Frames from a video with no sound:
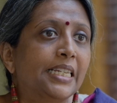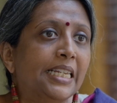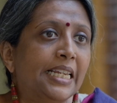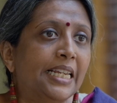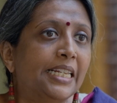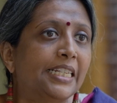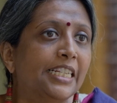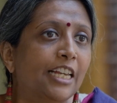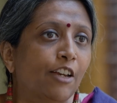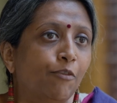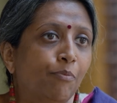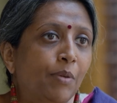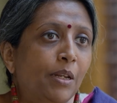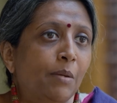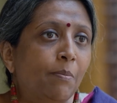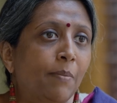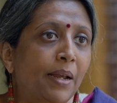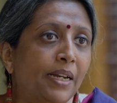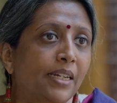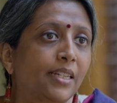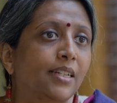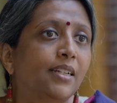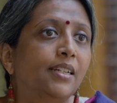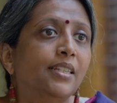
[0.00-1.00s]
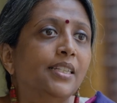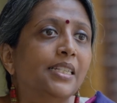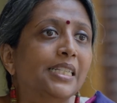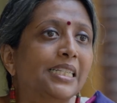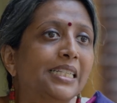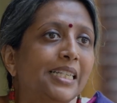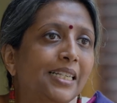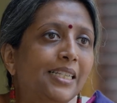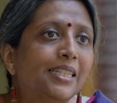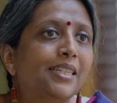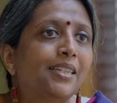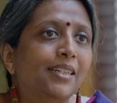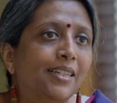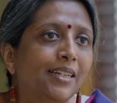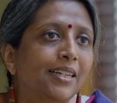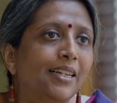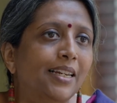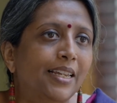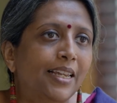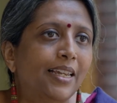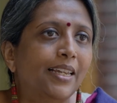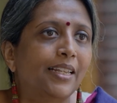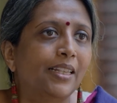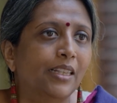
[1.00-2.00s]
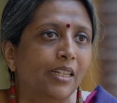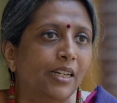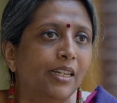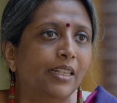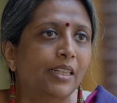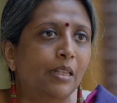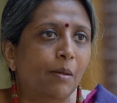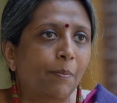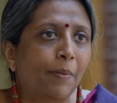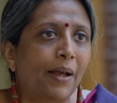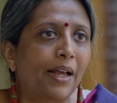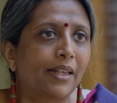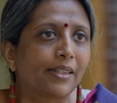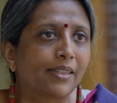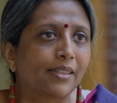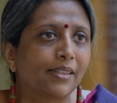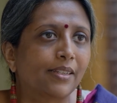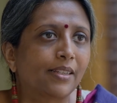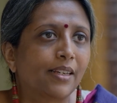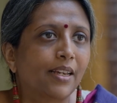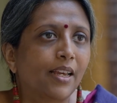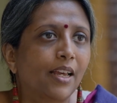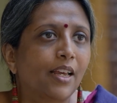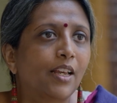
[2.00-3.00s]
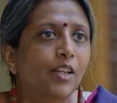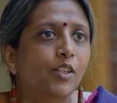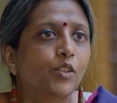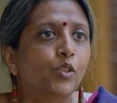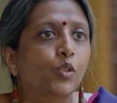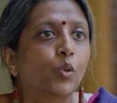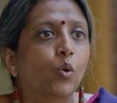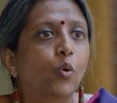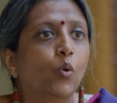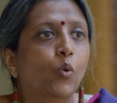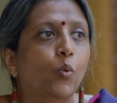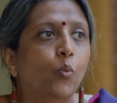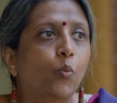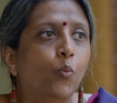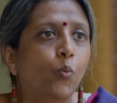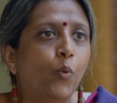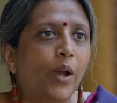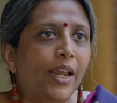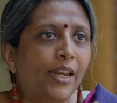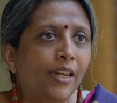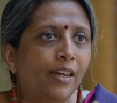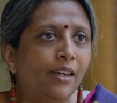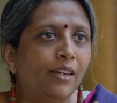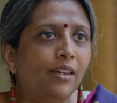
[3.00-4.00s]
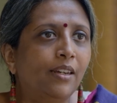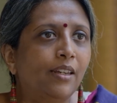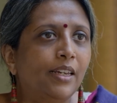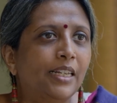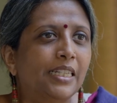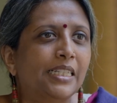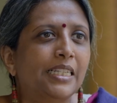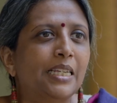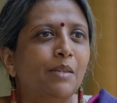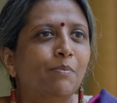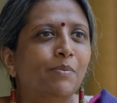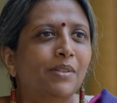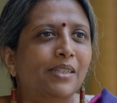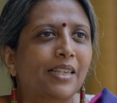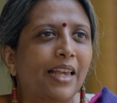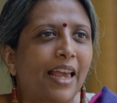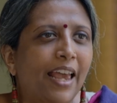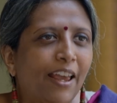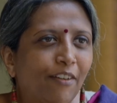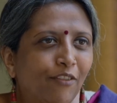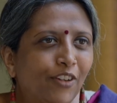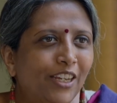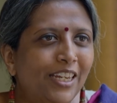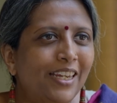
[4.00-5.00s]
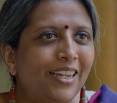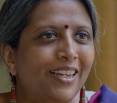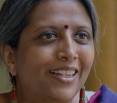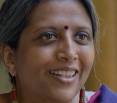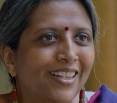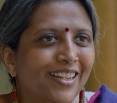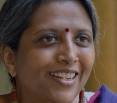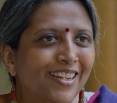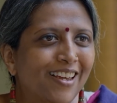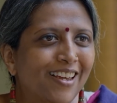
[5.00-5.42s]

needs have been met consistently in the past. So when it seems heavy in the